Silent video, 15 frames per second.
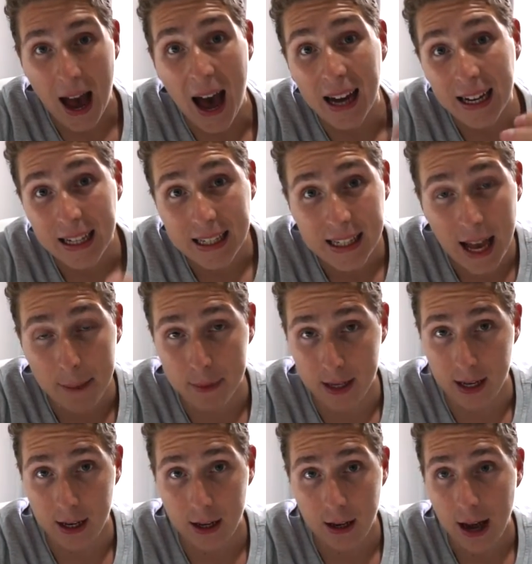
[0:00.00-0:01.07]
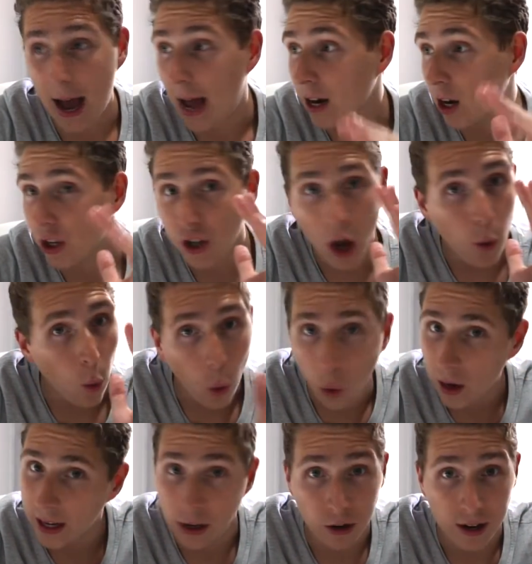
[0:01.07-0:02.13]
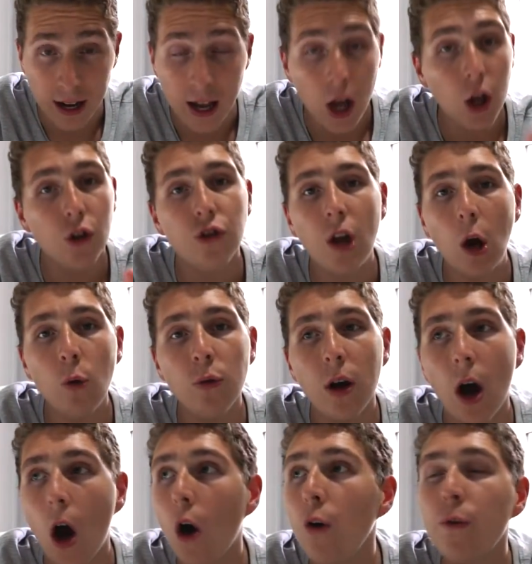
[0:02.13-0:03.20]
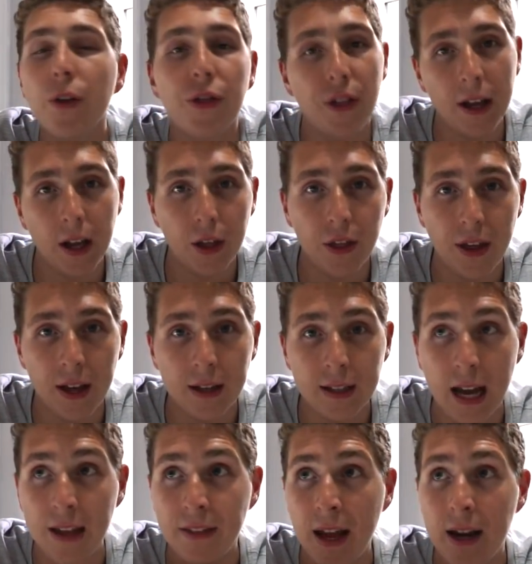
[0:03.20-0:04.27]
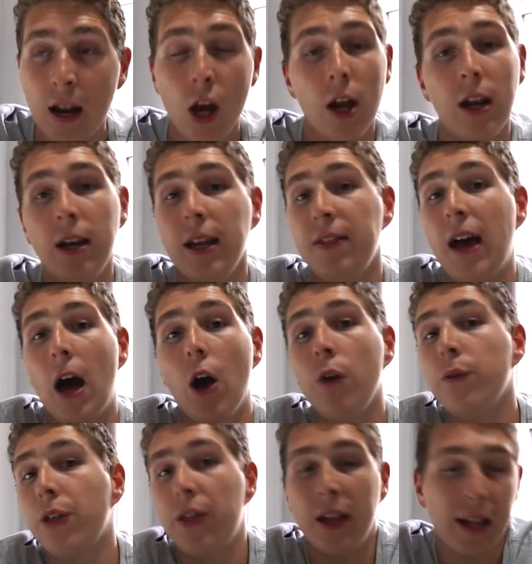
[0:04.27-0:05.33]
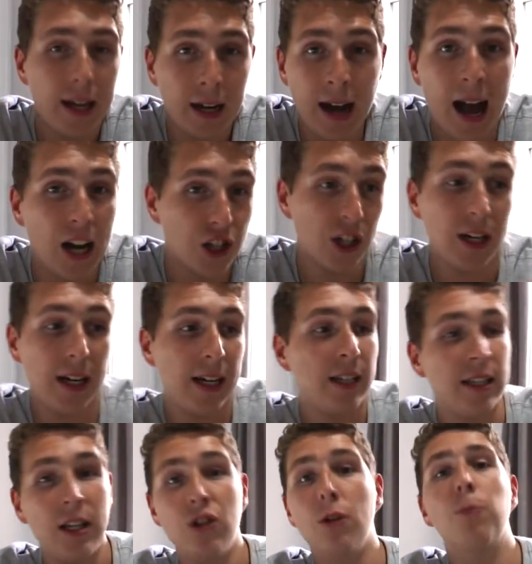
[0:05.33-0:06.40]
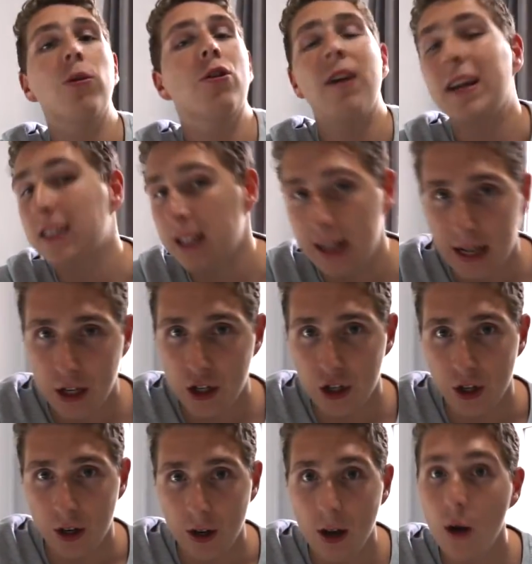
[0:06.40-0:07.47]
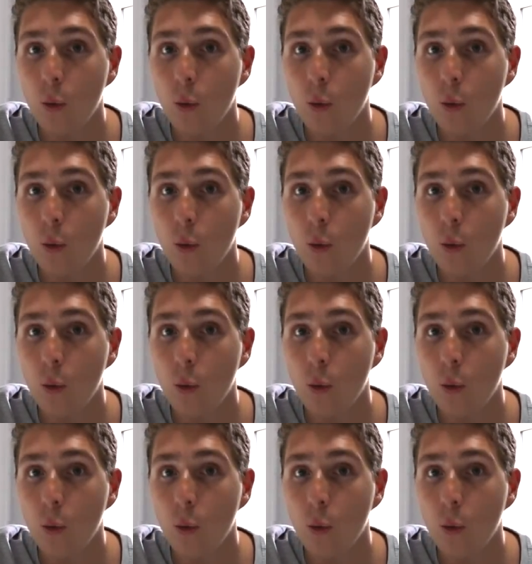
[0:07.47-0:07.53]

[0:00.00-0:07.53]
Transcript: and accept it and go all in on it. Don't overthink things and then that overthinking actually leads into procrastination,